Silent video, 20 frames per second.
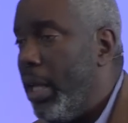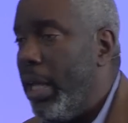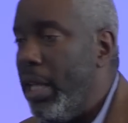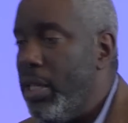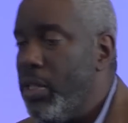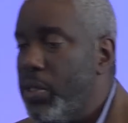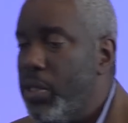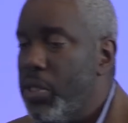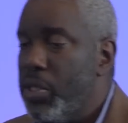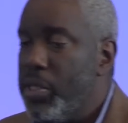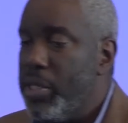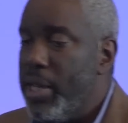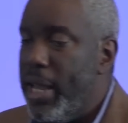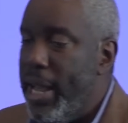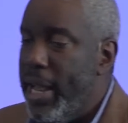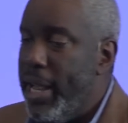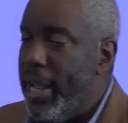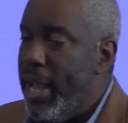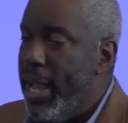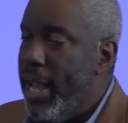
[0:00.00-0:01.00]
is to
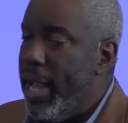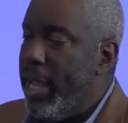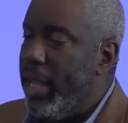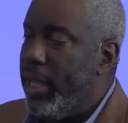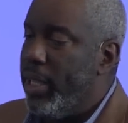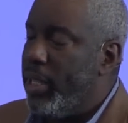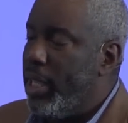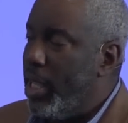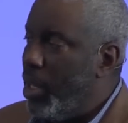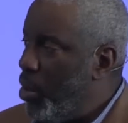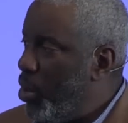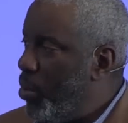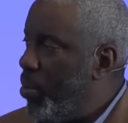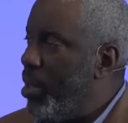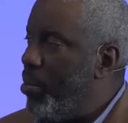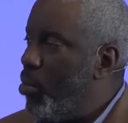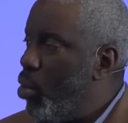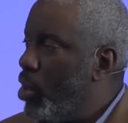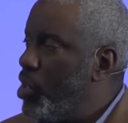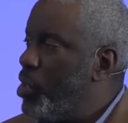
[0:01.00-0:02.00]
say, hey, can you
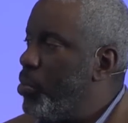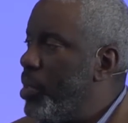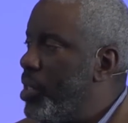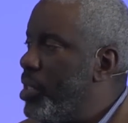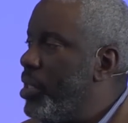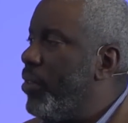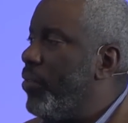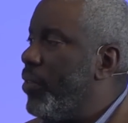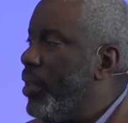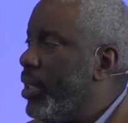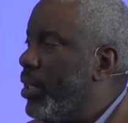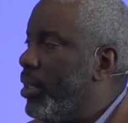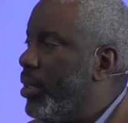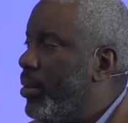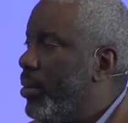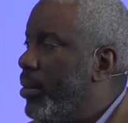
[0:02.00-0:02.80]
be more specific?